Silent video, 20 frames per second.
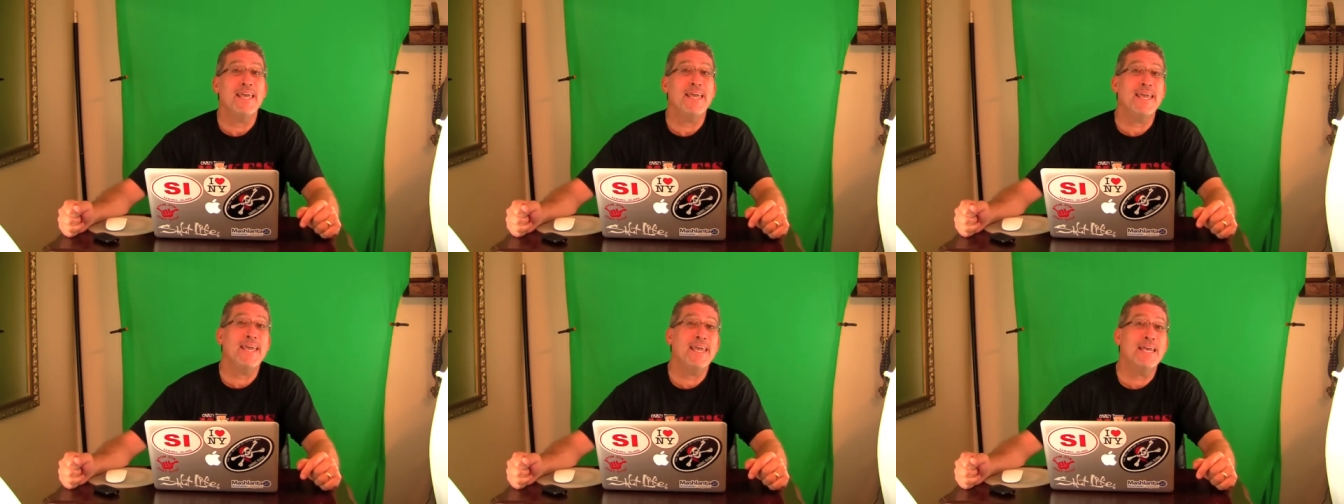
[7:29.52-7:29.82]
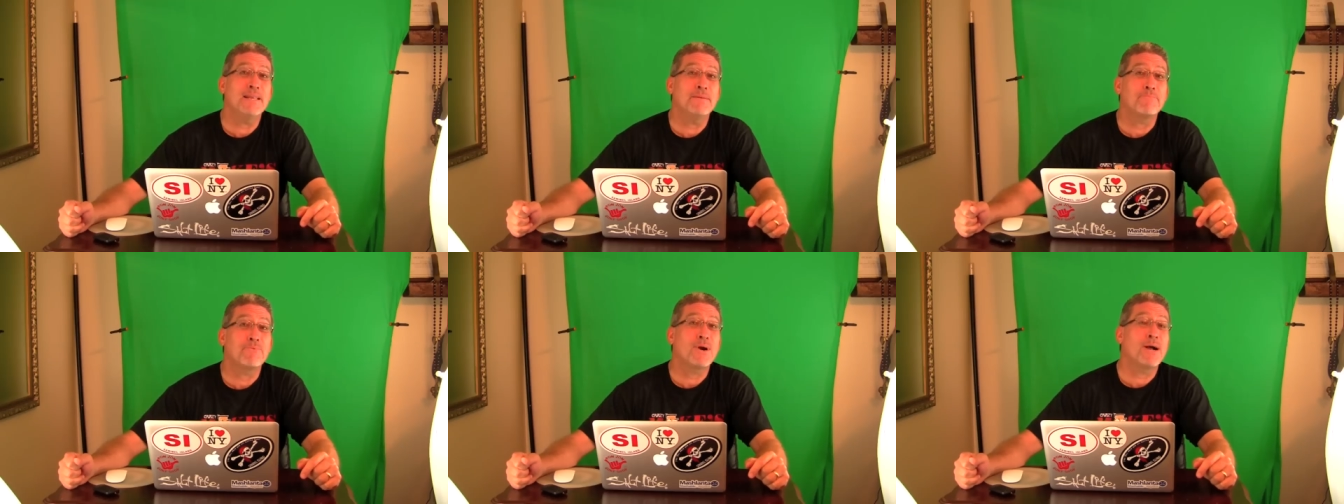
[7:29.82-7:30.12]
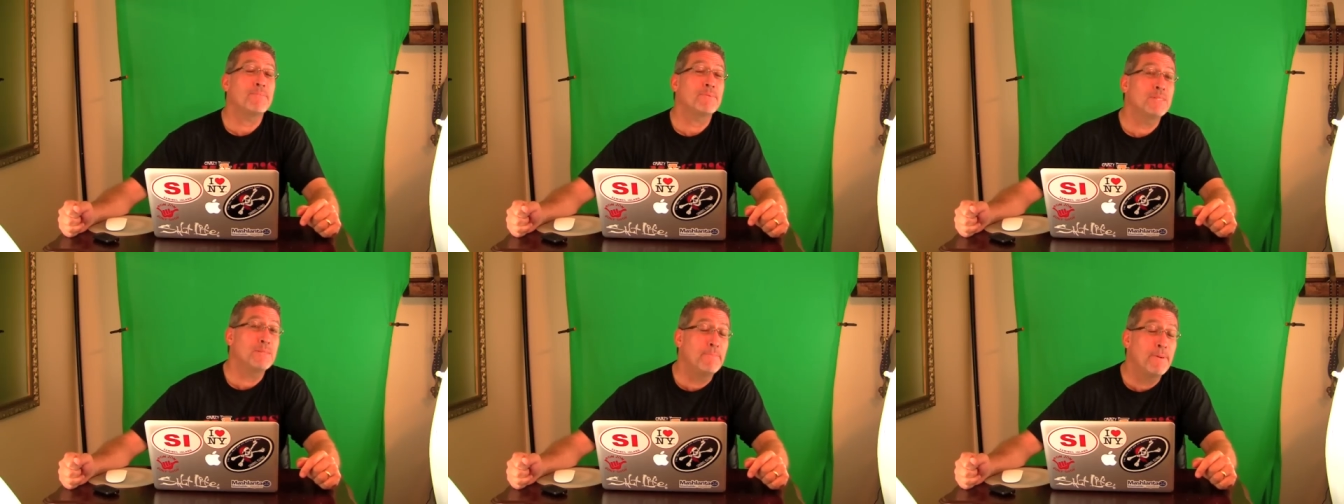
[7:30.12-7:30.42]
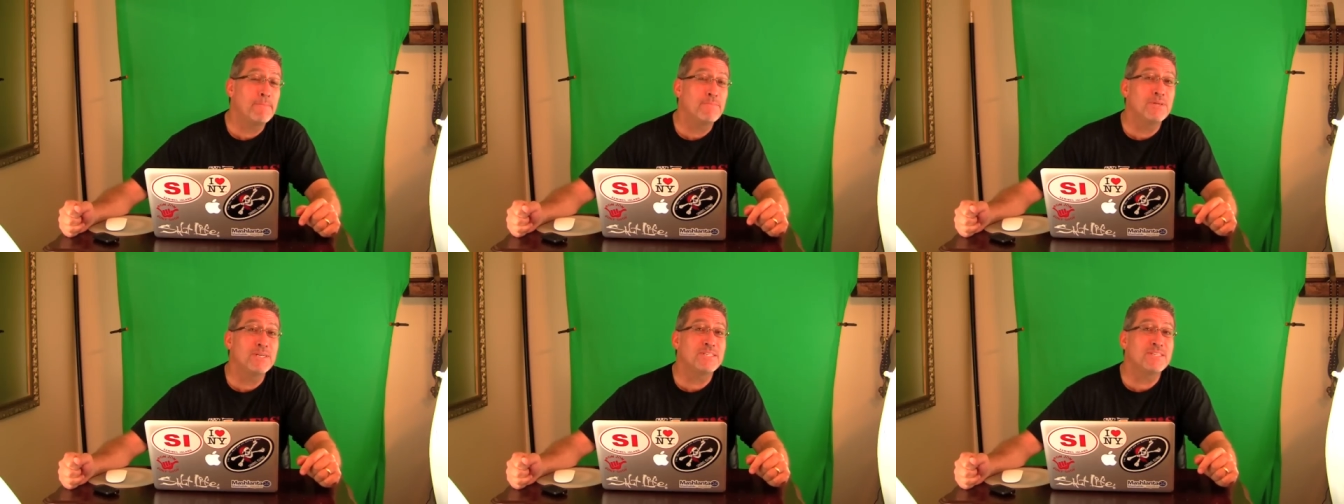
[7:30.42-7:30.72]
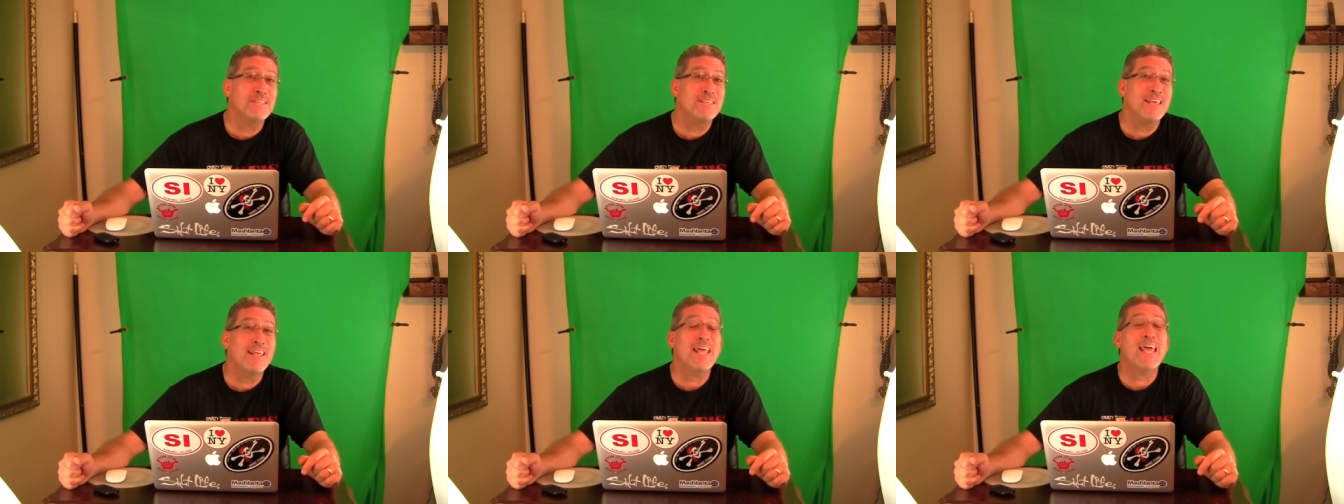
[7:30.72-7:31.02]
and probably the
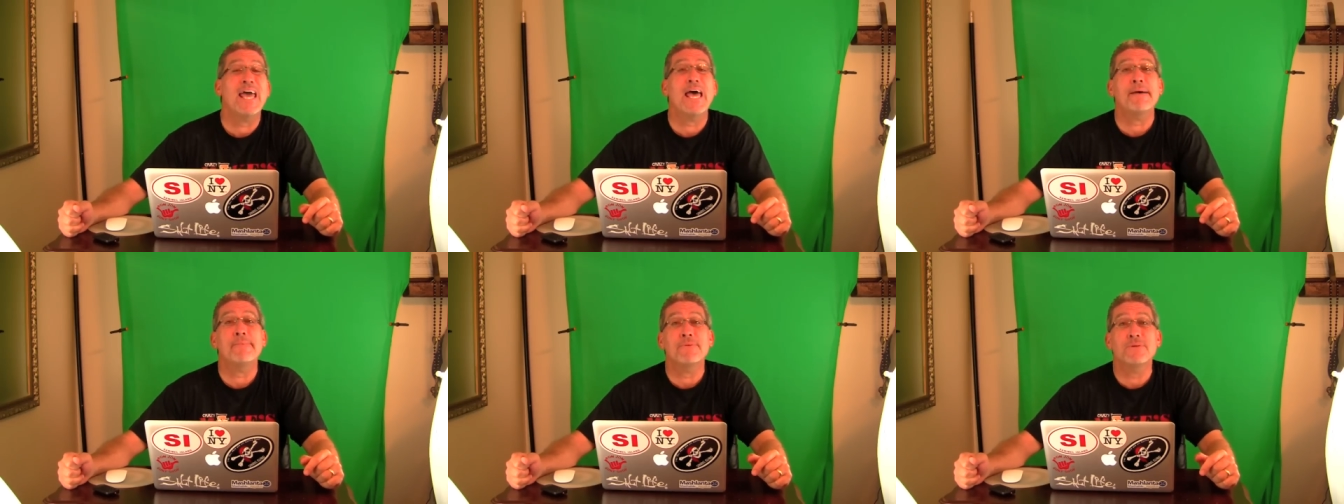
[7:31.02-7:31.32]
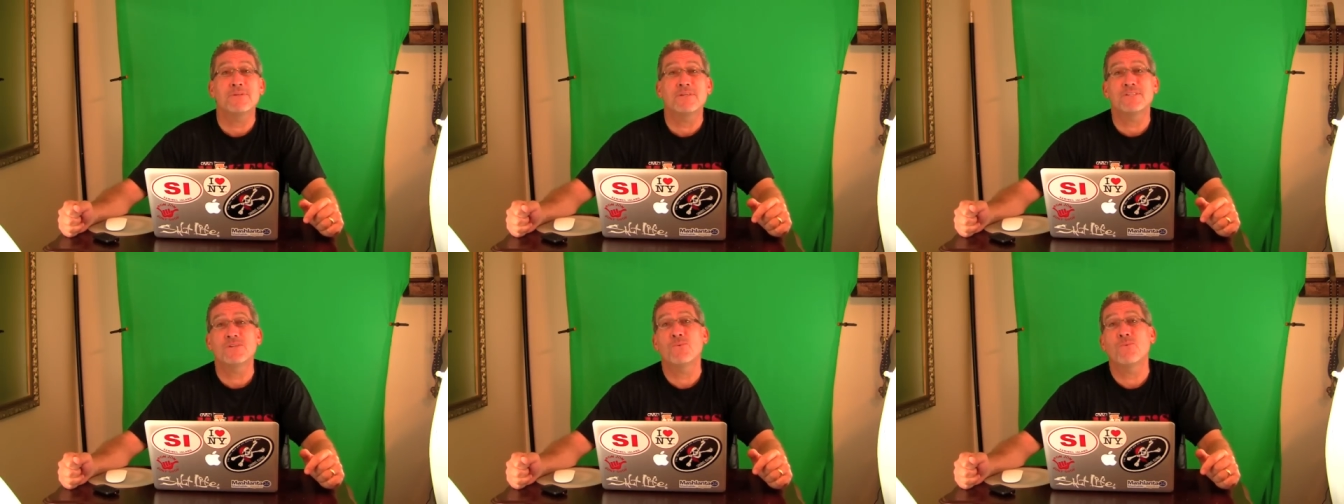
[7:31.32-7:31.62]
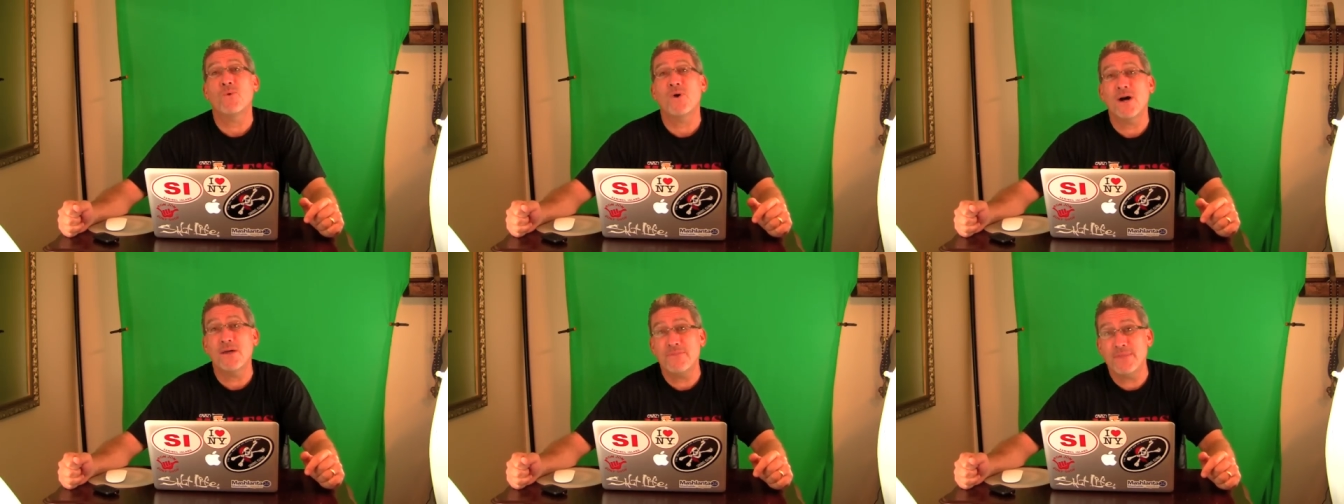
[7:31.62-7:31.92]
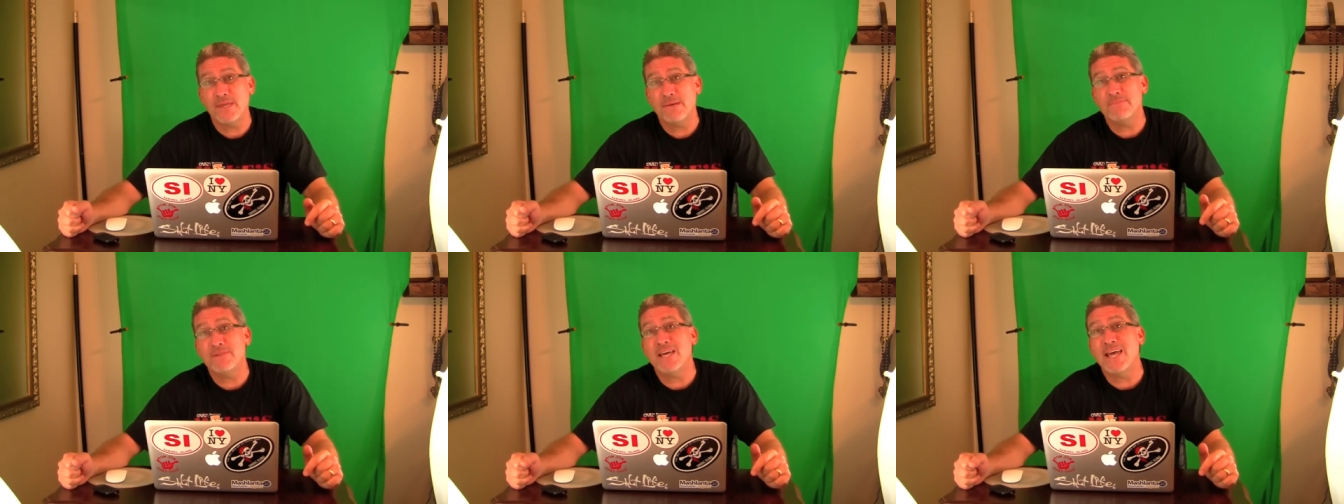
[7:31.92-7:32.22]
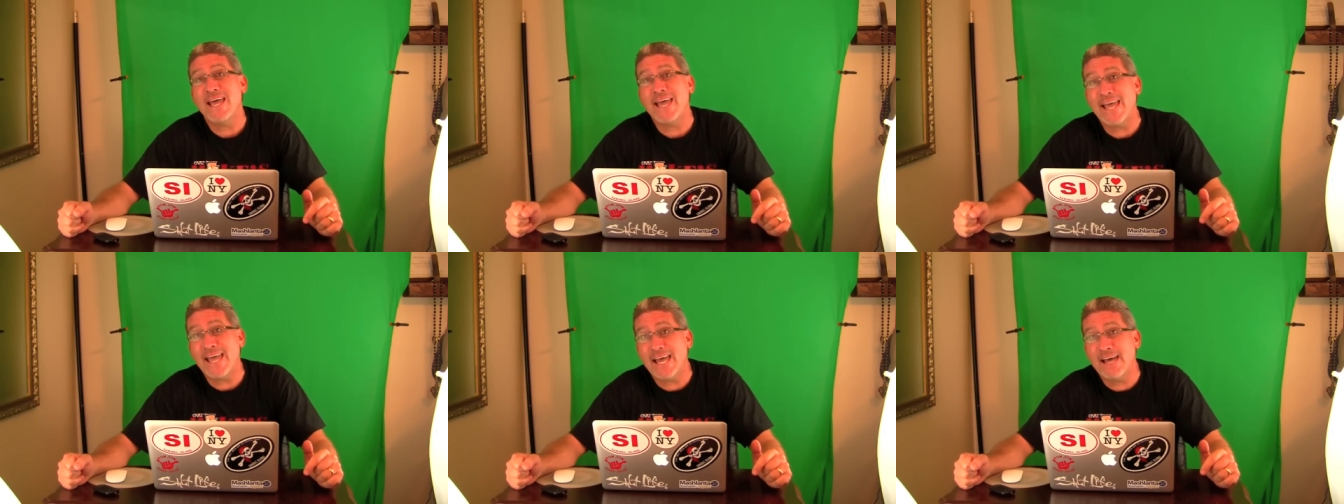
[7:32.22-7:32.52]
publicity that Apple doesn't want them
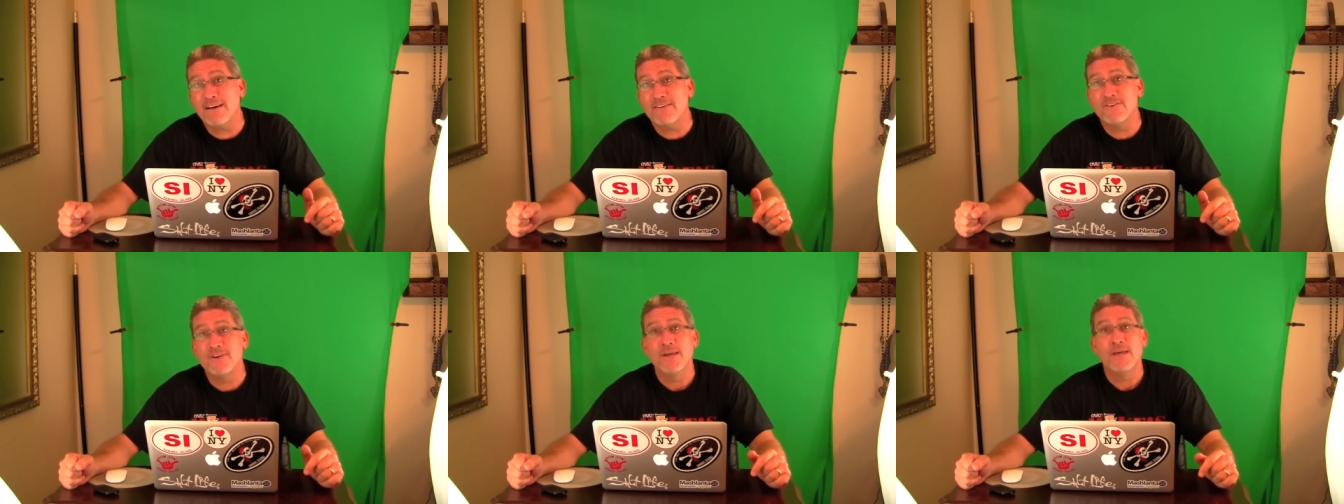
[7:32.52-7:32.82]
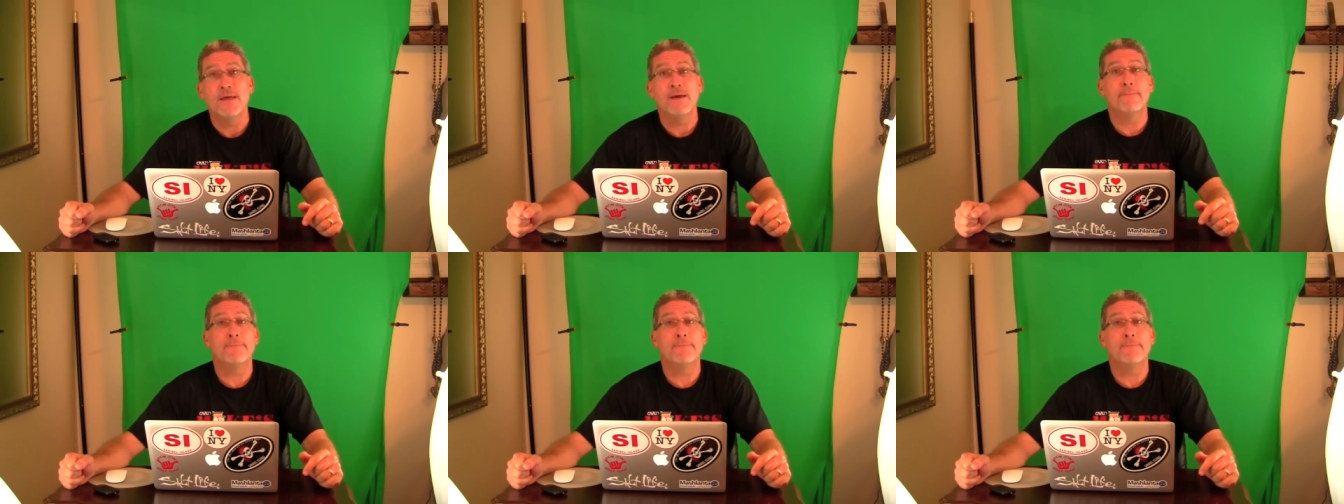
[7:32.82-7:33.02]
to have.